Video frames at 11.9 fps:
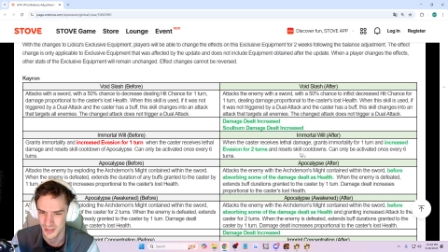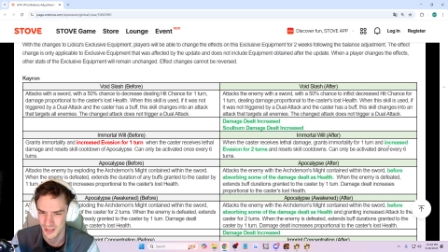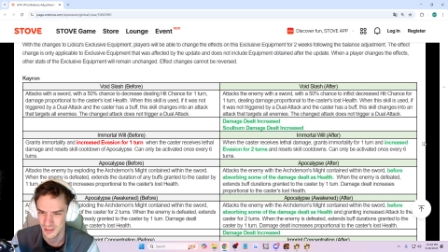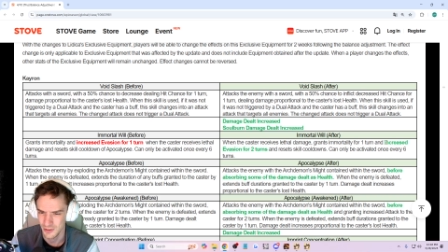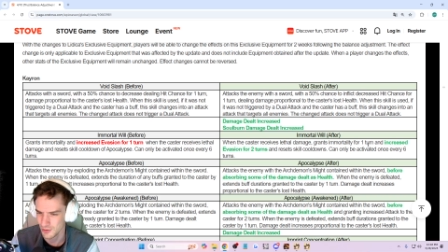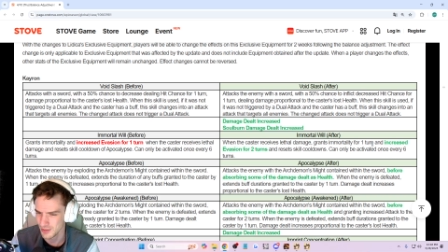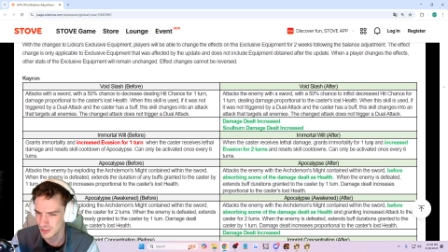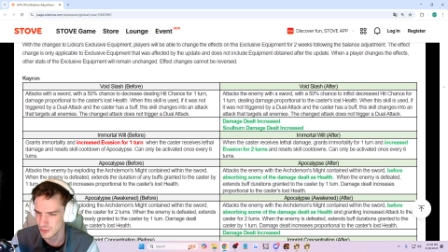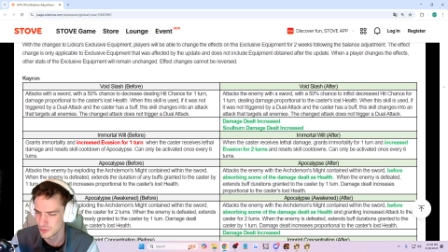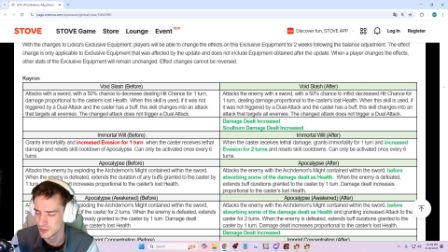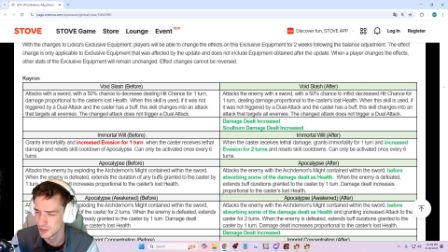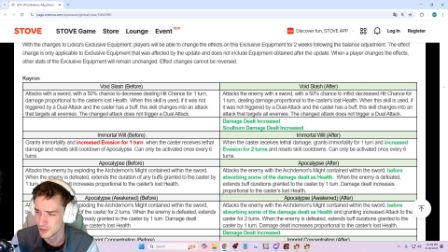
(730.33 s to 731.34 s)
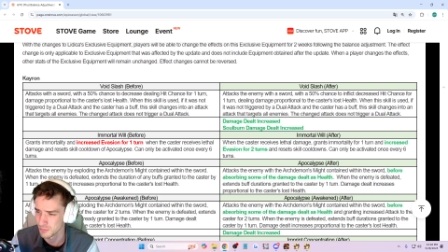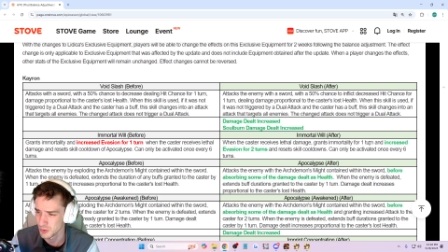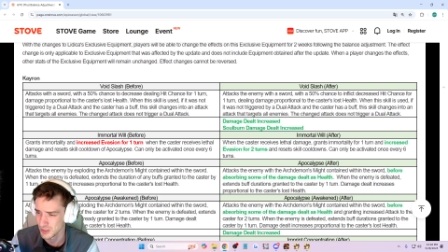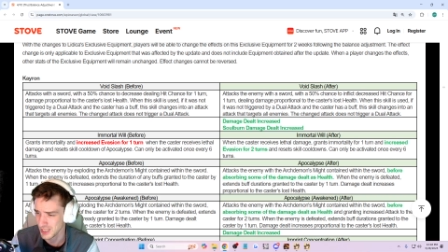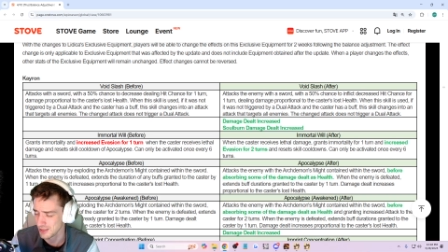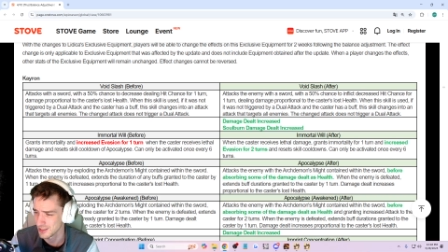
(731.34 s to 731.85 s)
You don't get 2-turn
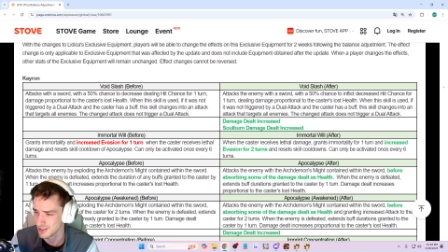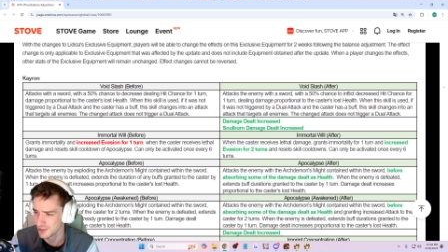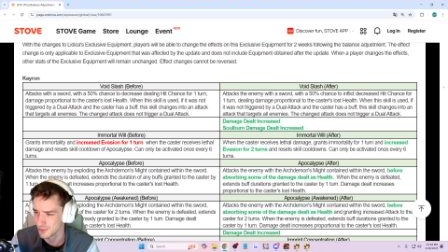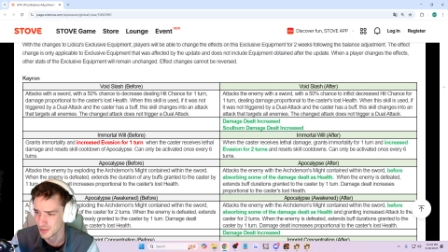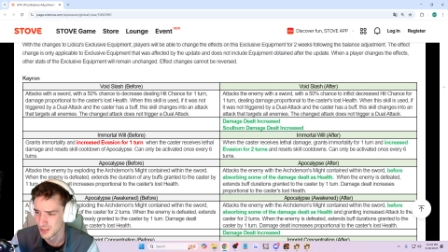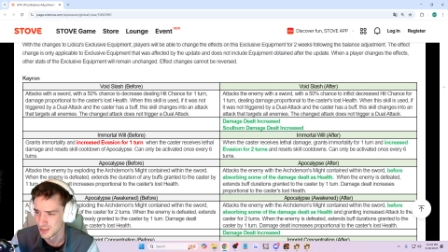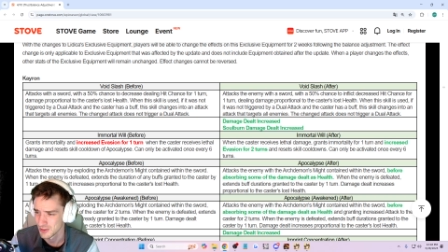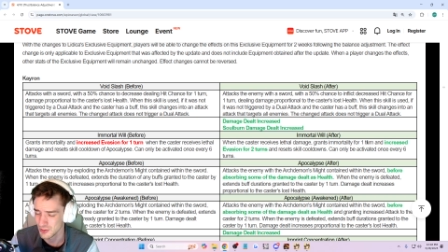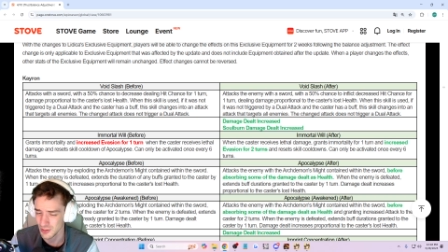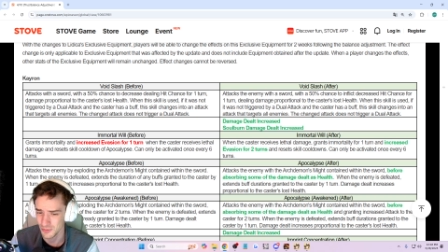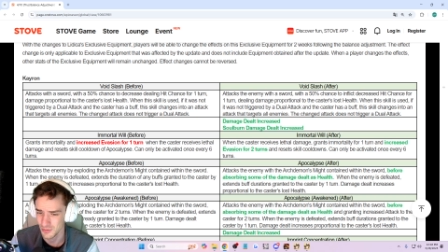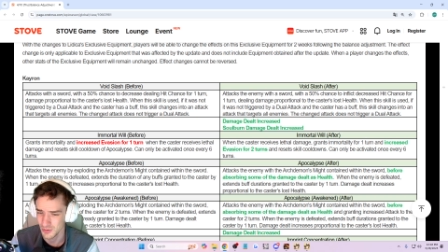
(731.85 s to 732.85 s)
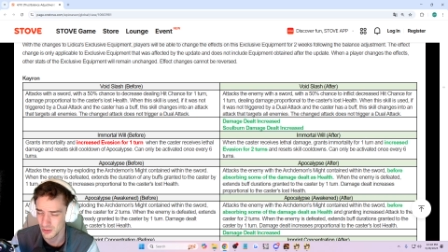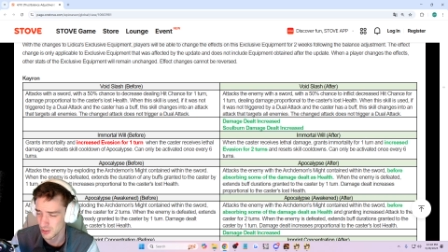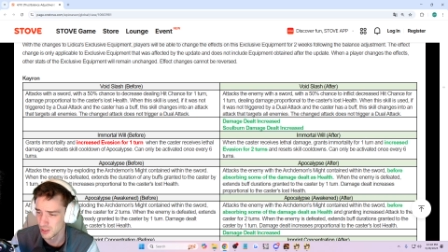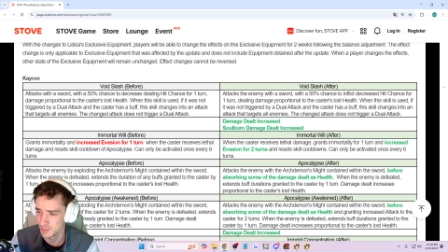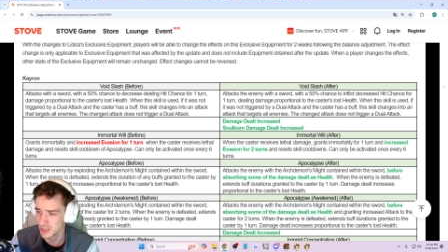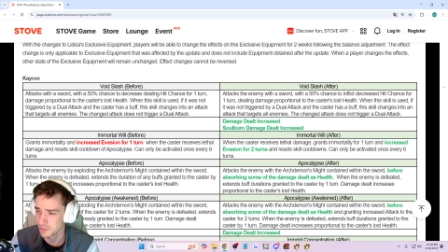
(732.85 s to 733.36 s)
immortality though, so you're going
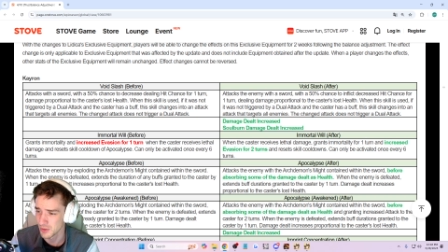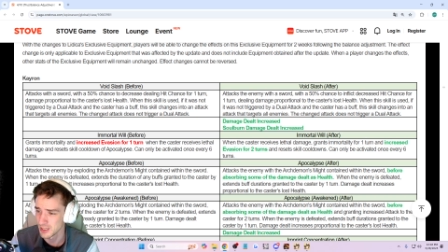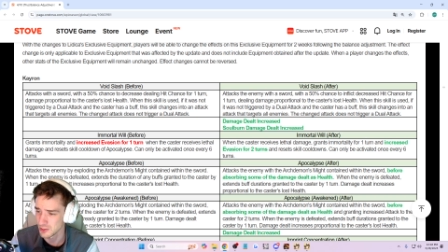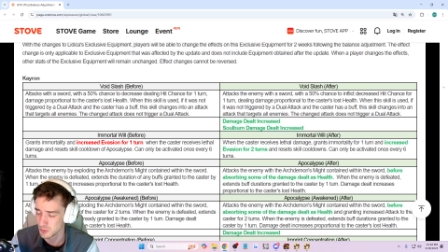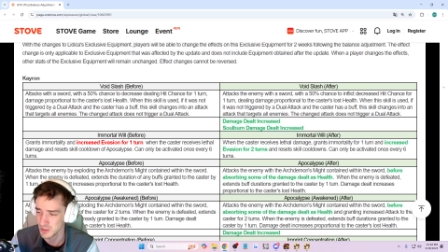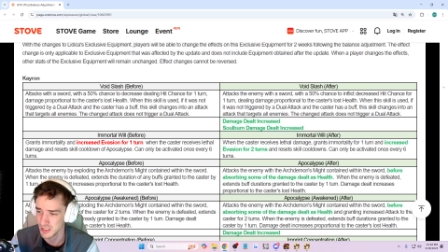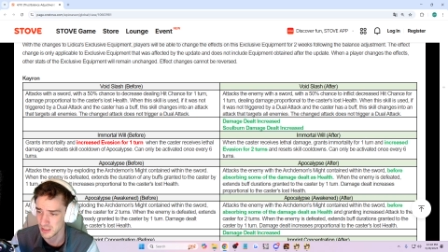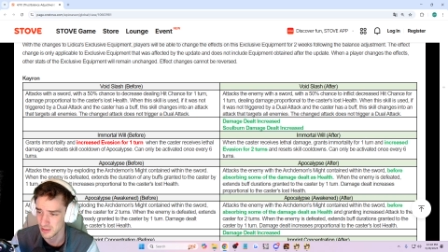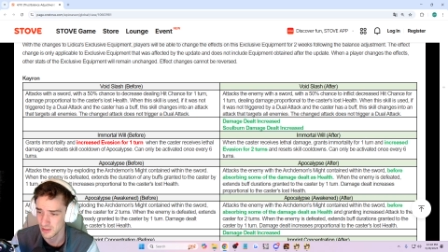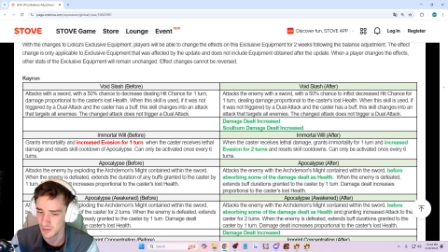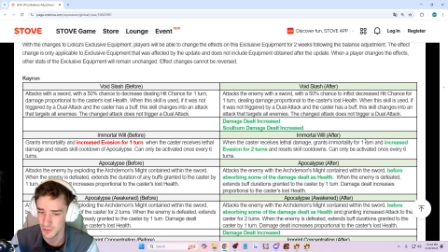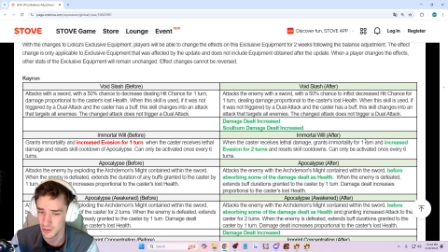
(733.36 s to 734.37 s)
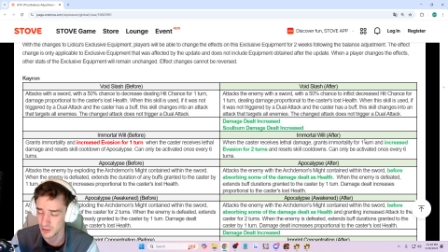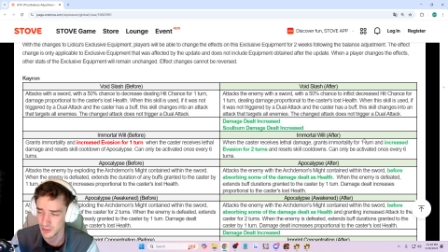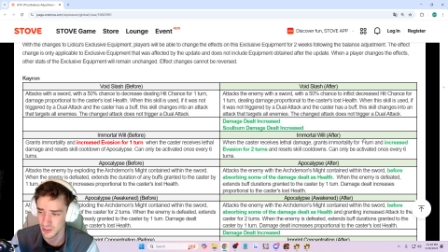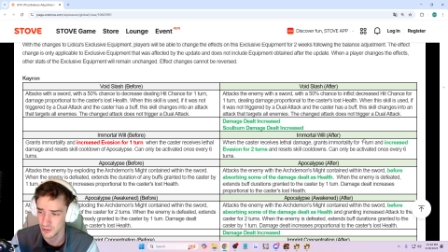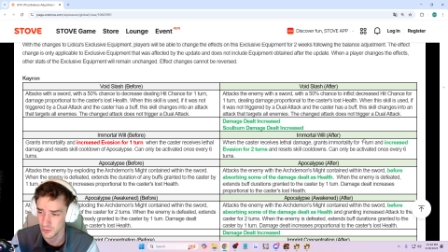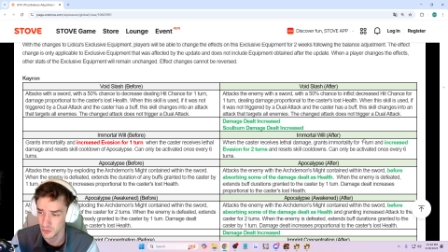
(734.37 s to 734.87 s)
to be at 1 HP if you don't
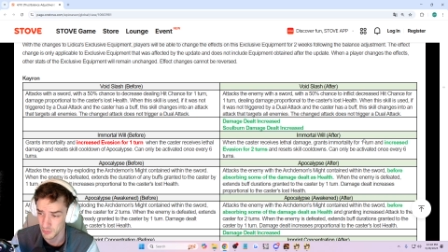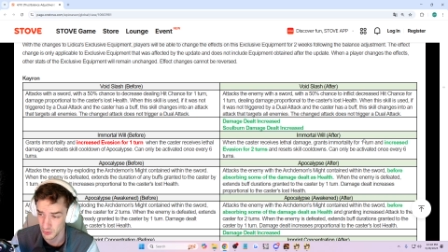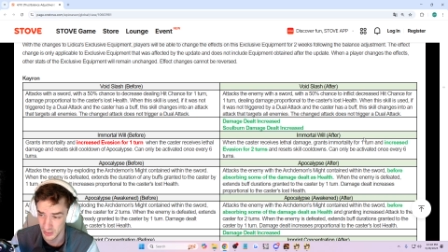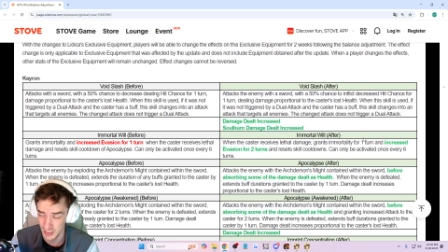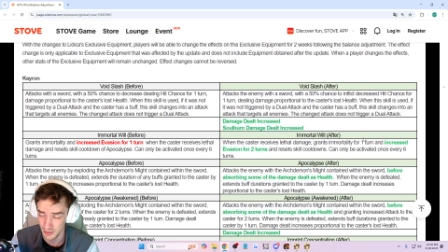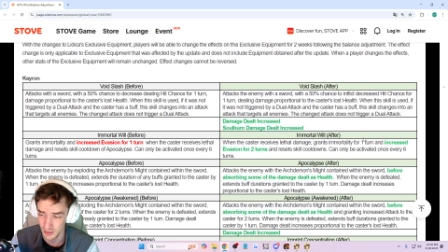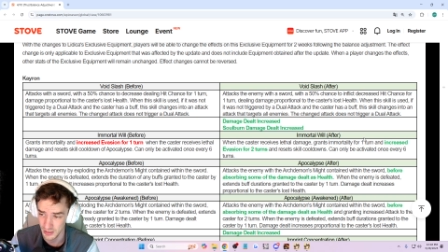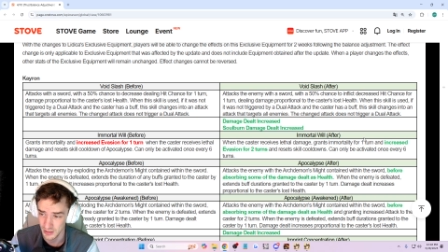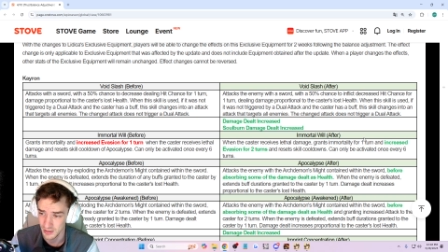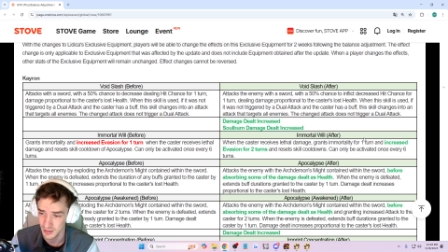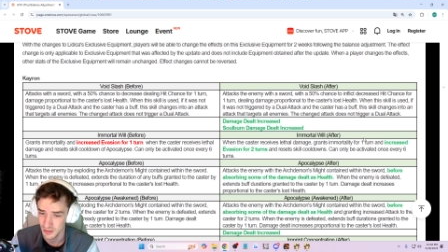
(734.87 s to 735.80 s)
extend your immortality.